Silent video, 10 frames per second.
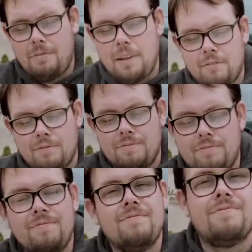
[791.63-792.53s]
so great. It's a
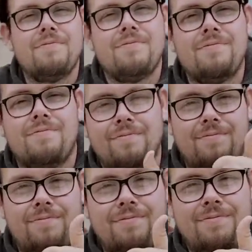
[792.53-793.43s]
thumbs up from Graeme.
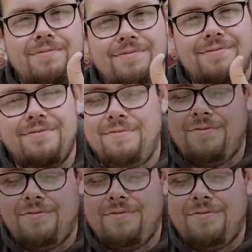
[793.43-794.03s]
Okay.